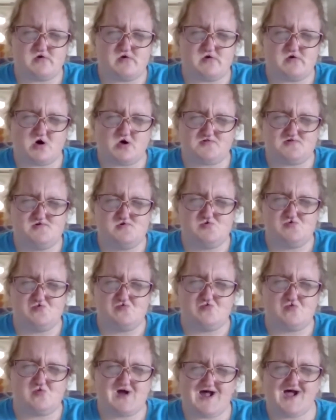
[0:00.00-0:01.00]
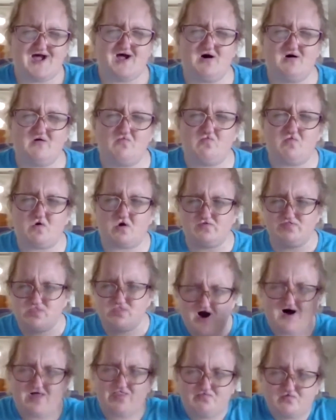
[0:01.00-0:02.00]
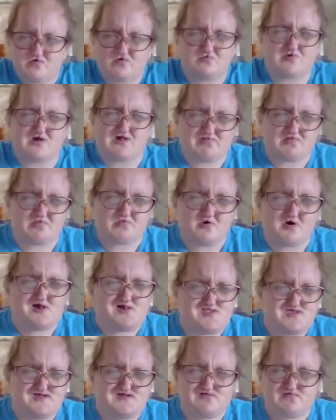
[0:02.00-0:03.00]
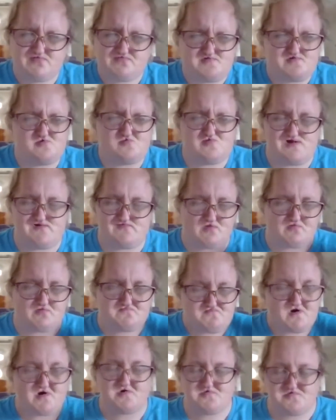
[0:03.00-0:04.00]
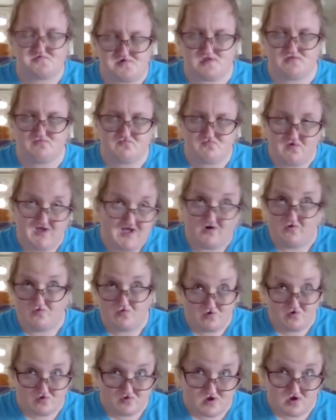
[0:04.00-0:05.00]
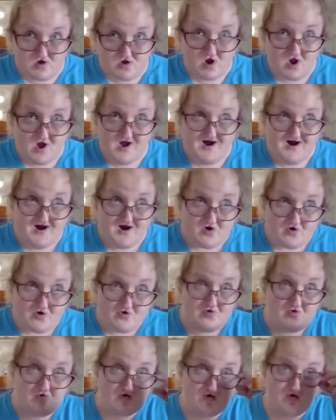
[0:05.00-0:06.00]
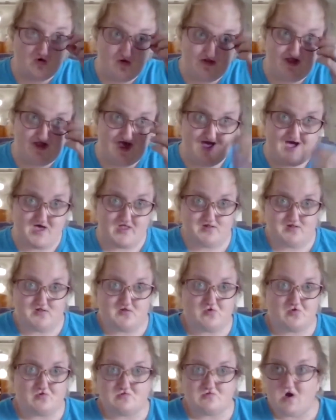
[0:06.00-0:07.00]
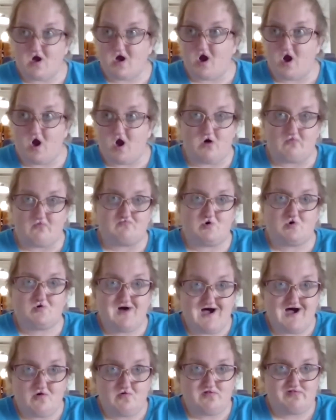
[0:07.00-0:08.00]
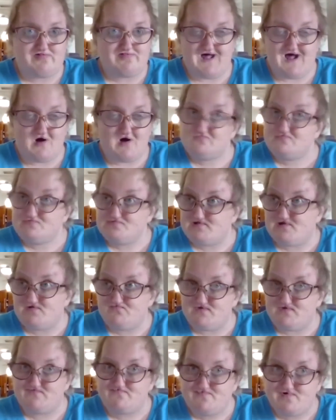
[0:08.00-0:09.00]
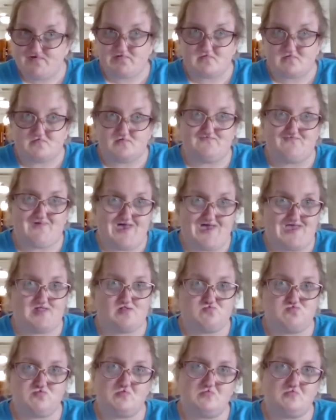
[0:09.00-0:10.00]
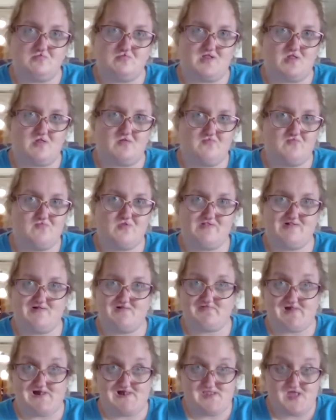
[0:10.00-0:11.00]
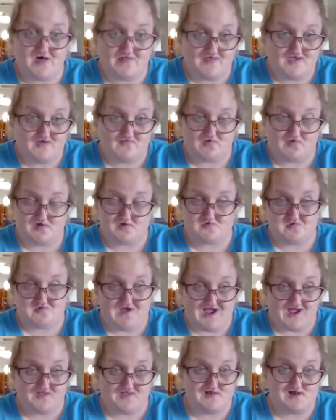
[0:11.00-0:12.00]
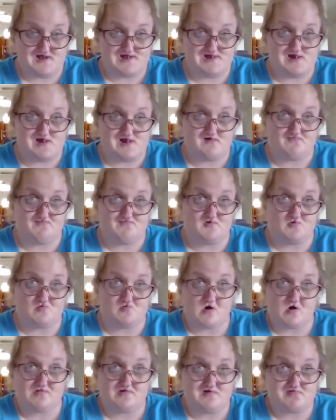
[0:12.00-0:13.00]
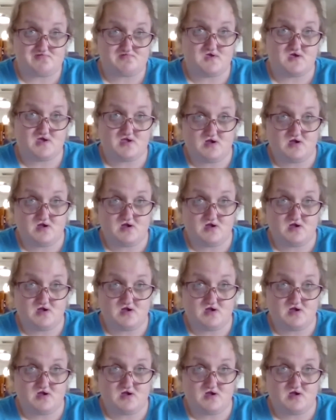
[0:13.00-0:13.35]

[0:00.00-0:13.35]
to have non-fluorescent lighting to even function at work, or that loud sounds can be physically painful, to say nothing of distracting if you're autistic.